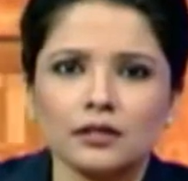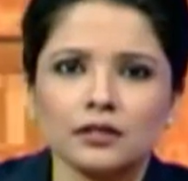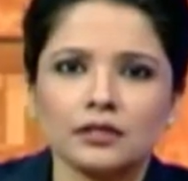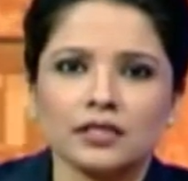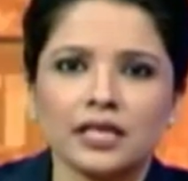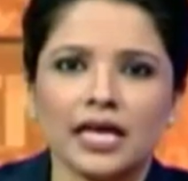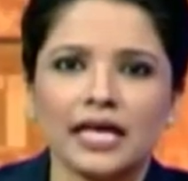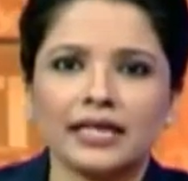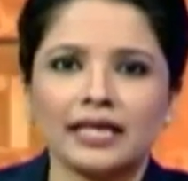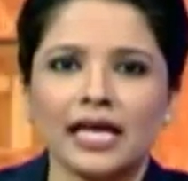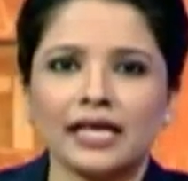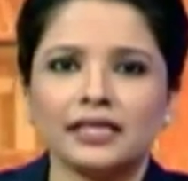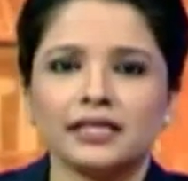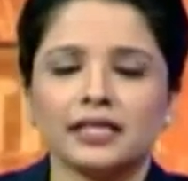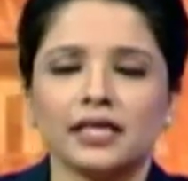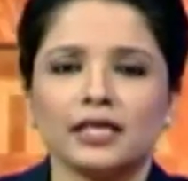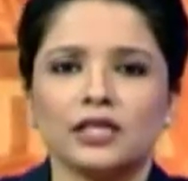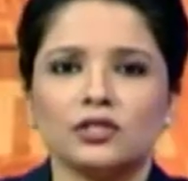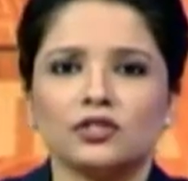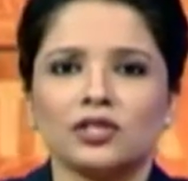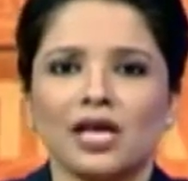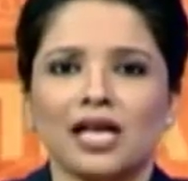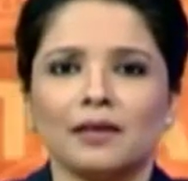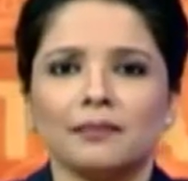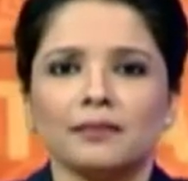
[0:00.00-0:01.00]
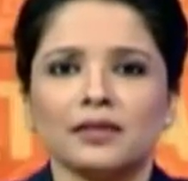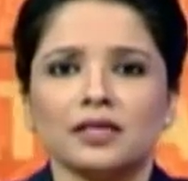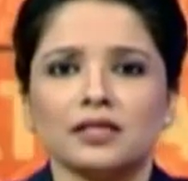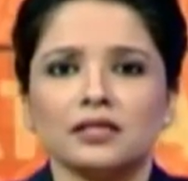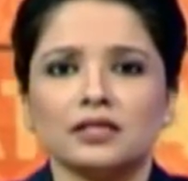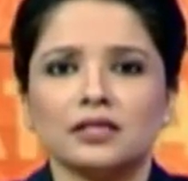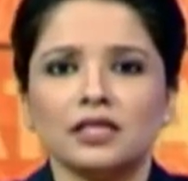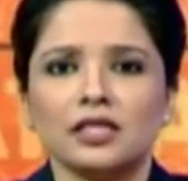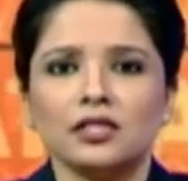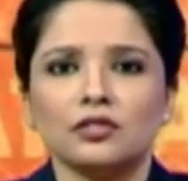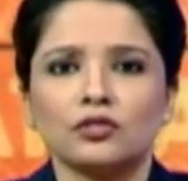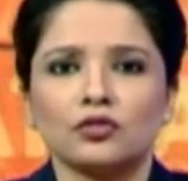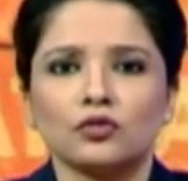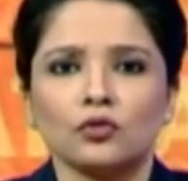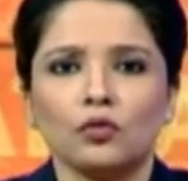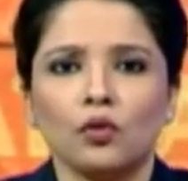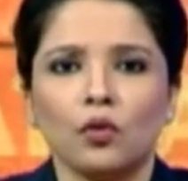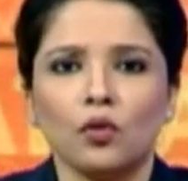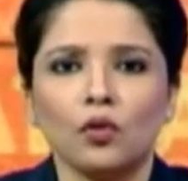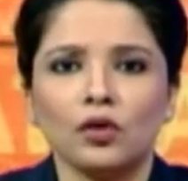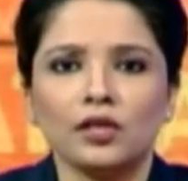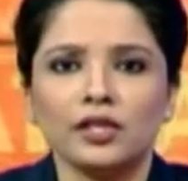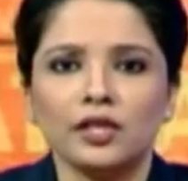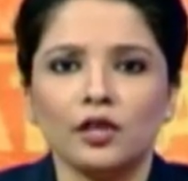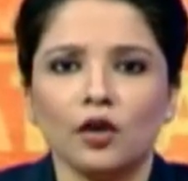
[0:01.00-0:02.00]
saying that he shall cease to
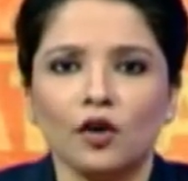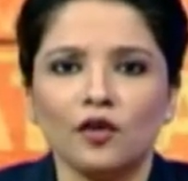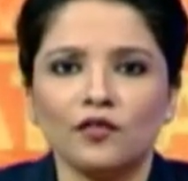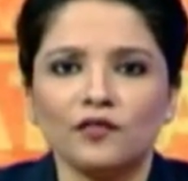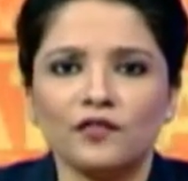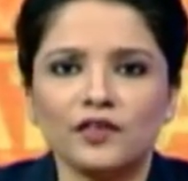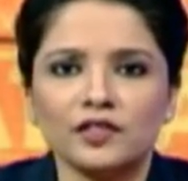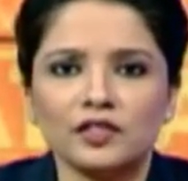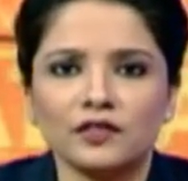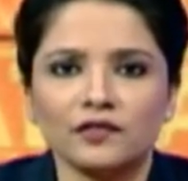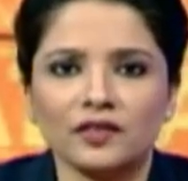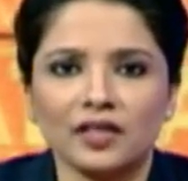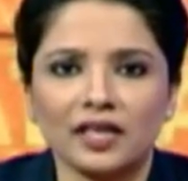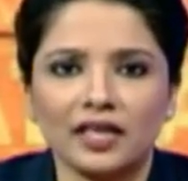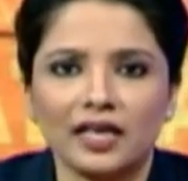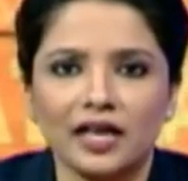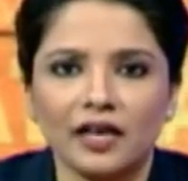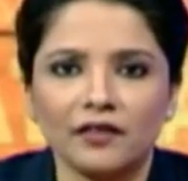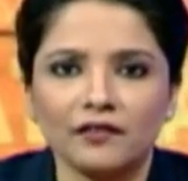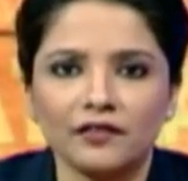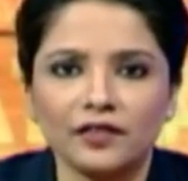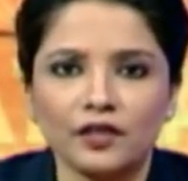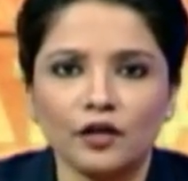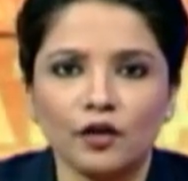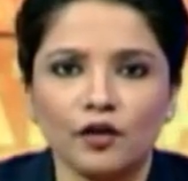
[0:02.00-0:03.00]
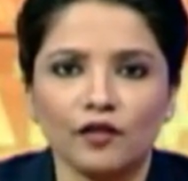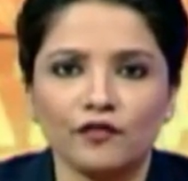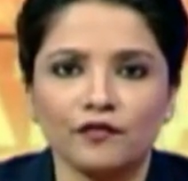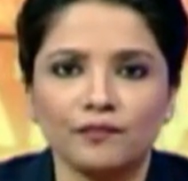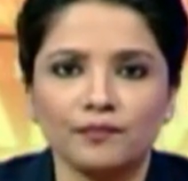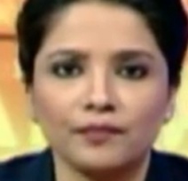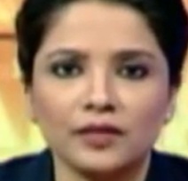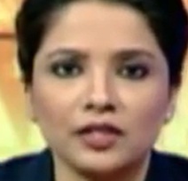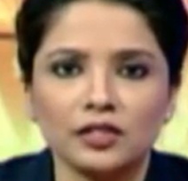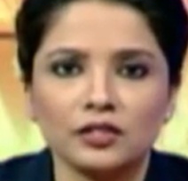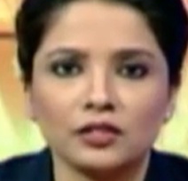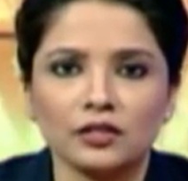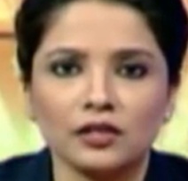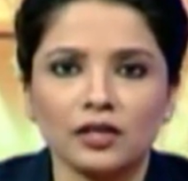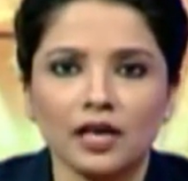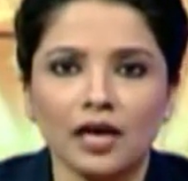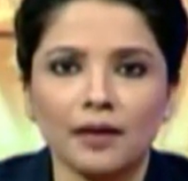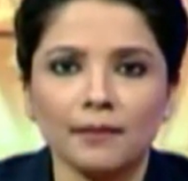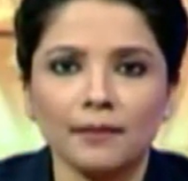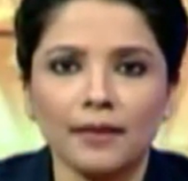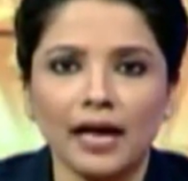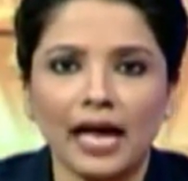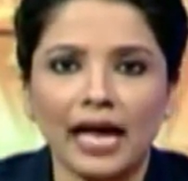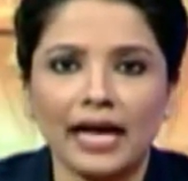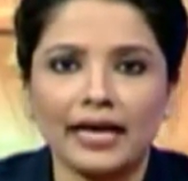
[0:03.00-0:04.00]
hold the office of the governor of
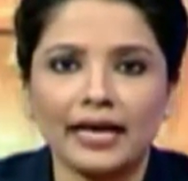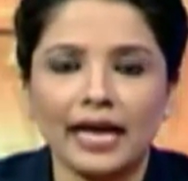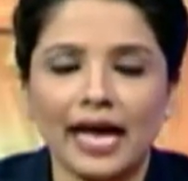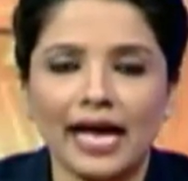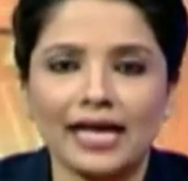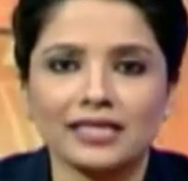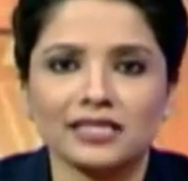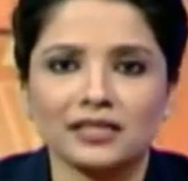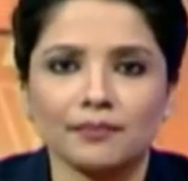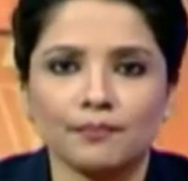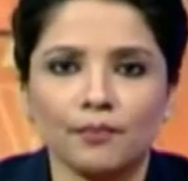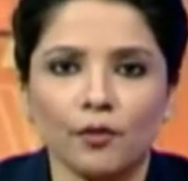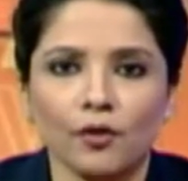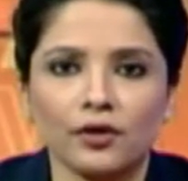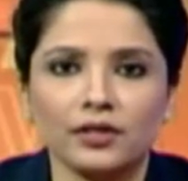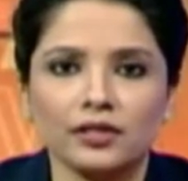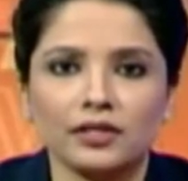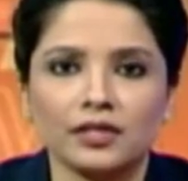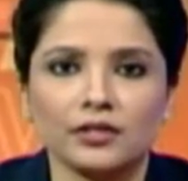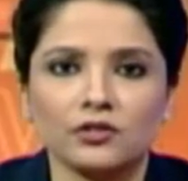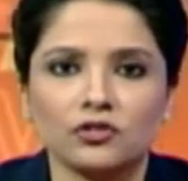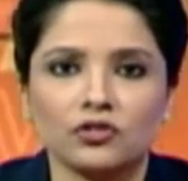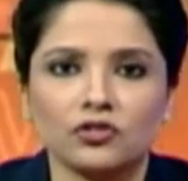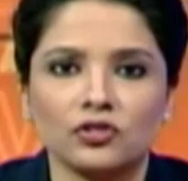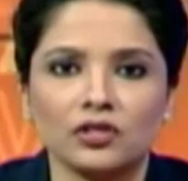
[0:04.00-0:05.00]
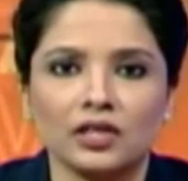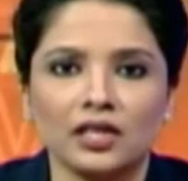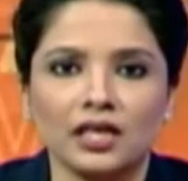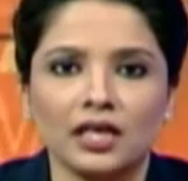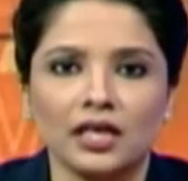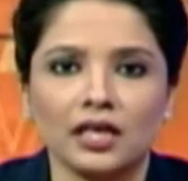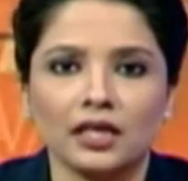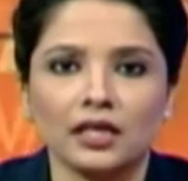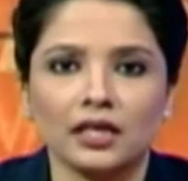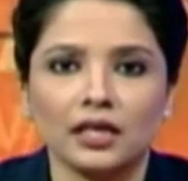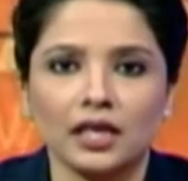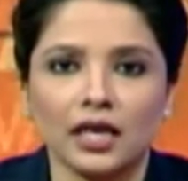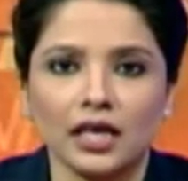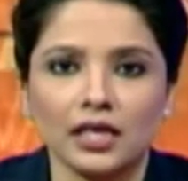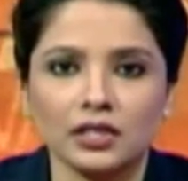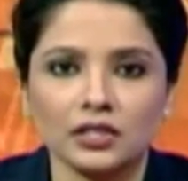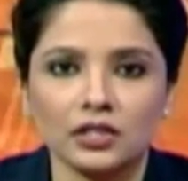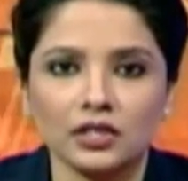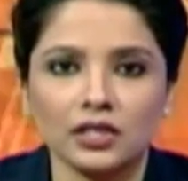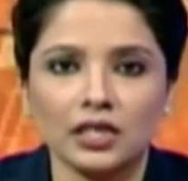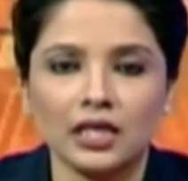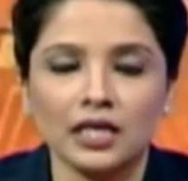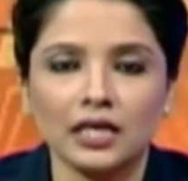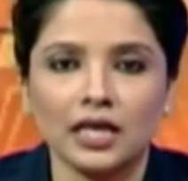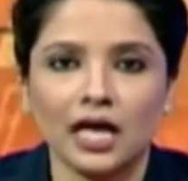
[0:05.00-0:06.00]
Mizoram, and has appointed Sri
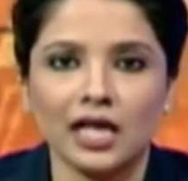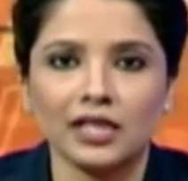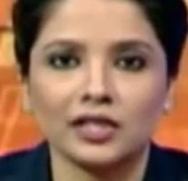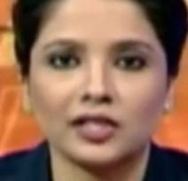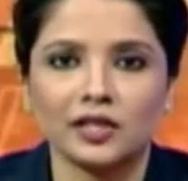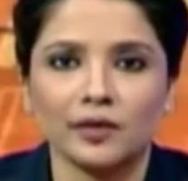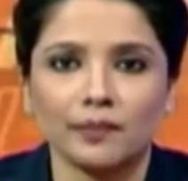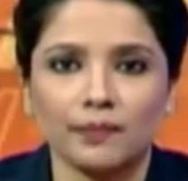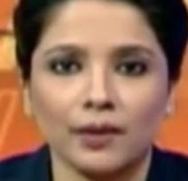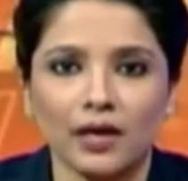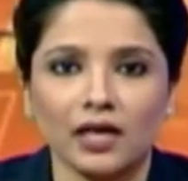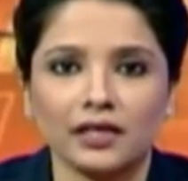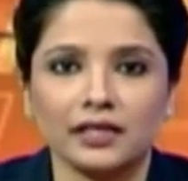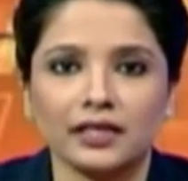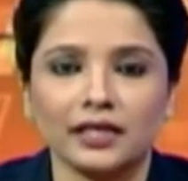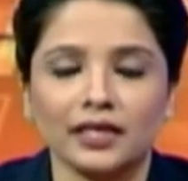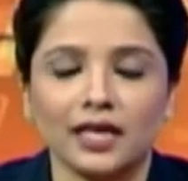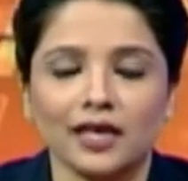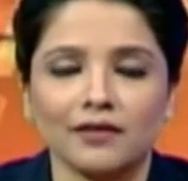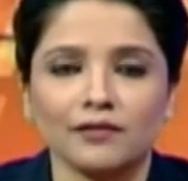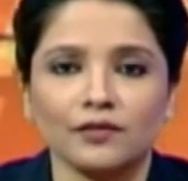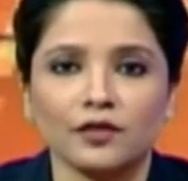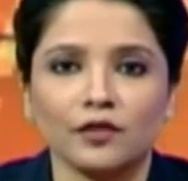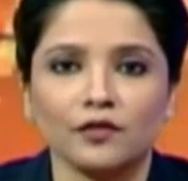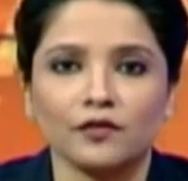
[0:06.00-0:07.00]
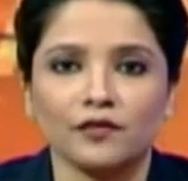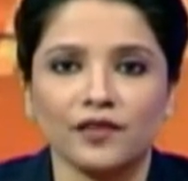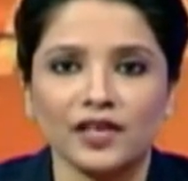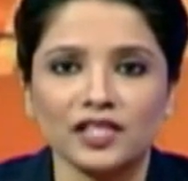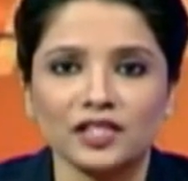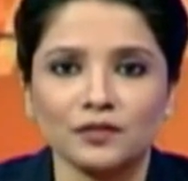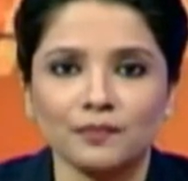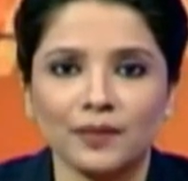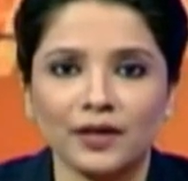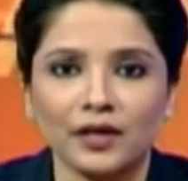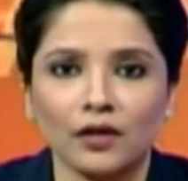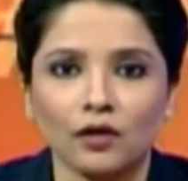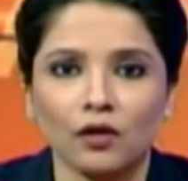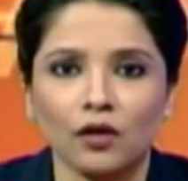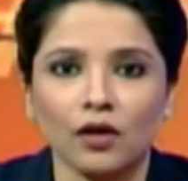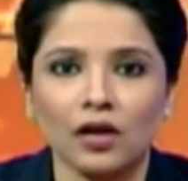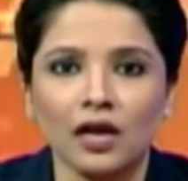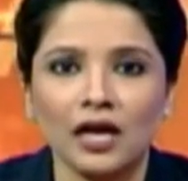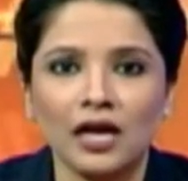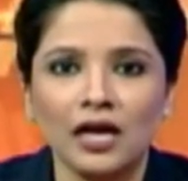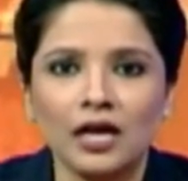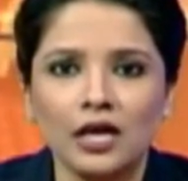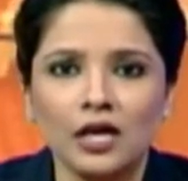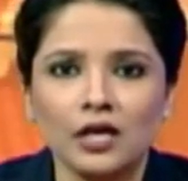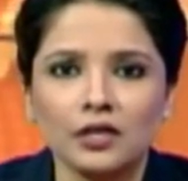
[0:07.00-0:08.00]
Kesari Nath Tripathi, governor of West
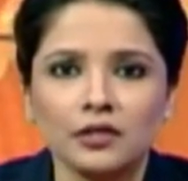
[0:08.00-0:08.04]
Bengal,